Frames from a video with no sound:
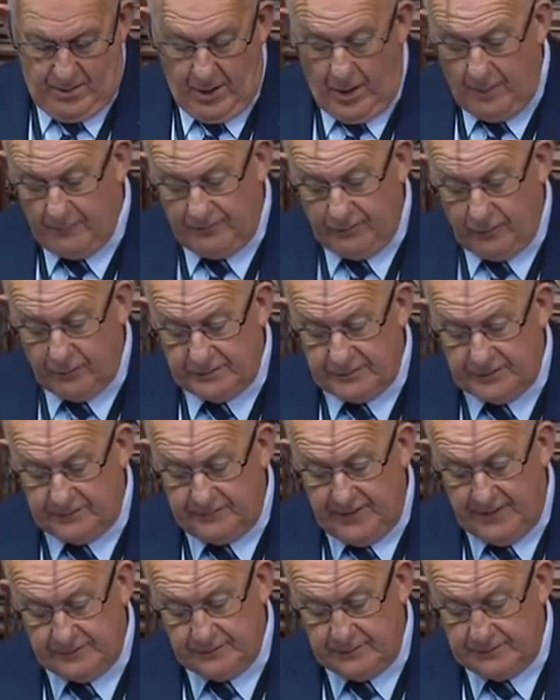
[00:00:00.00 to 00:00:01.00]
Our Armed
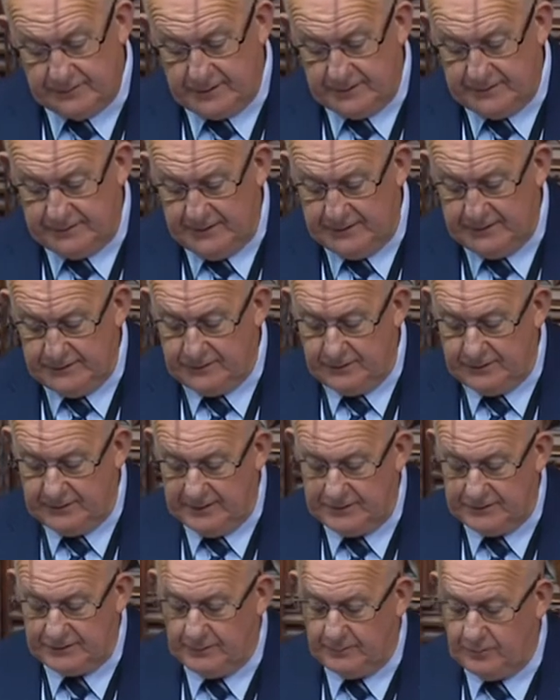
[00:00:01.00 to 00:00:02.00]
Forces veterans continue to
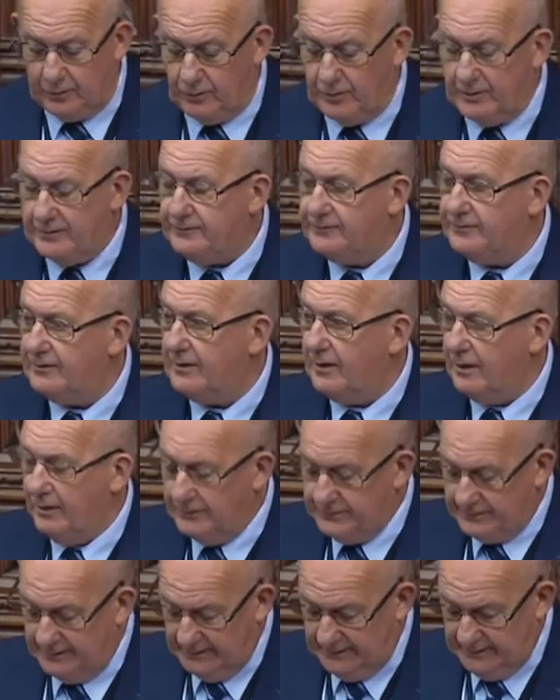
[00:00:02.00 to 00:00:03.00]
need support for
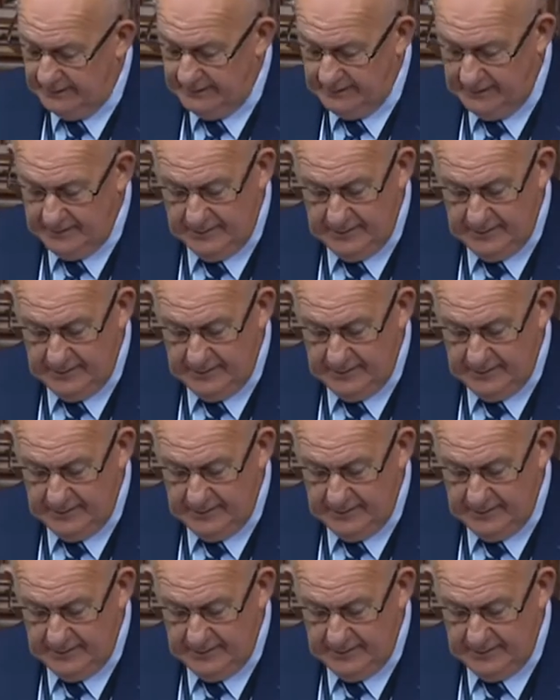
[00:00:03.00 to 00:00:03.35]
housing,